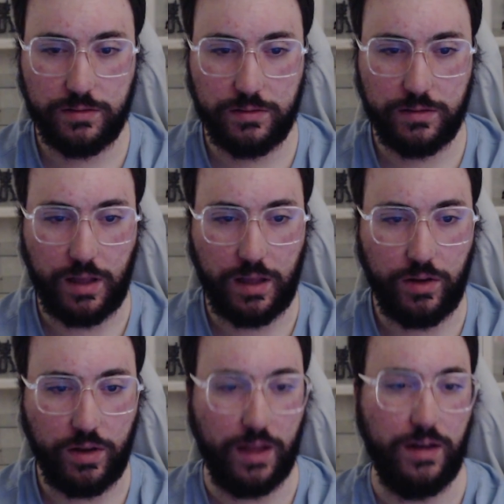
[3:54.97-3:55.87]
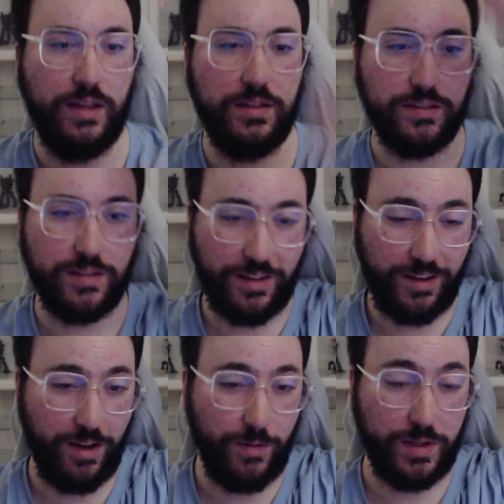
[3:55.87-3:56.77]
Uh, okay, next
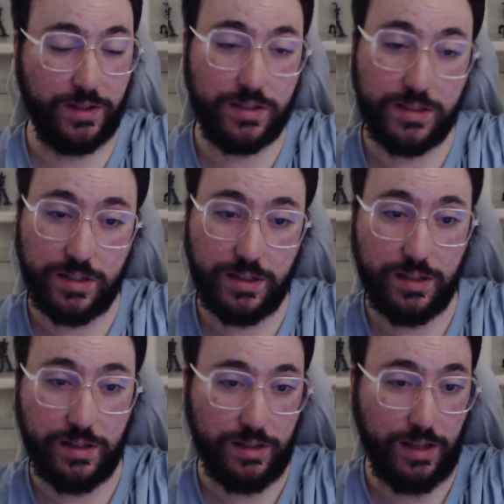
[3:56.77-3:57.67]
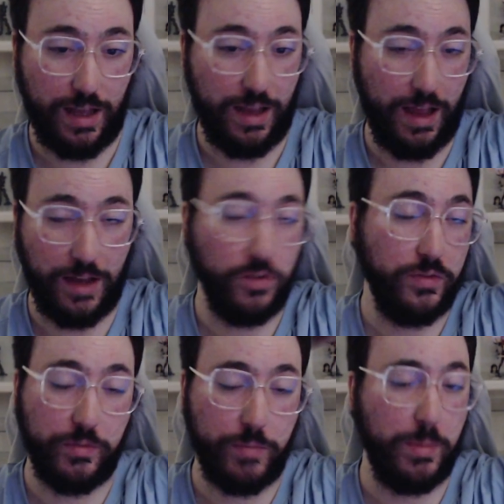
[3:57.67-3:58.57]
comment. I don't
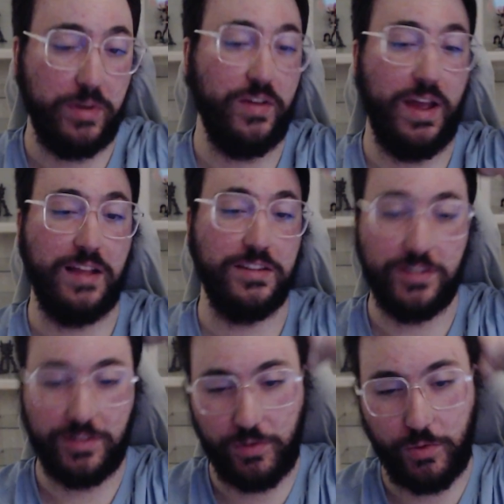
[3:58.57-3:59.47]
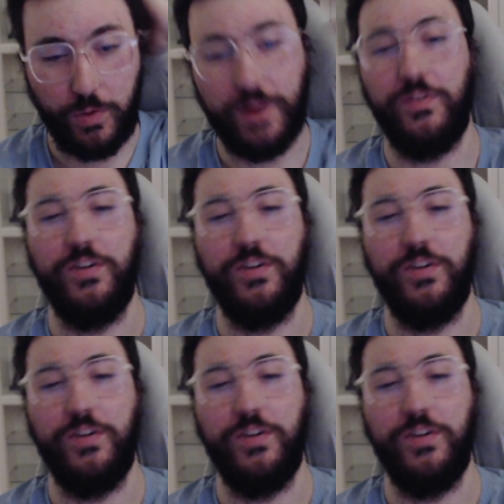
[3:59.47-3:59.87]
even remember if I answered or whatever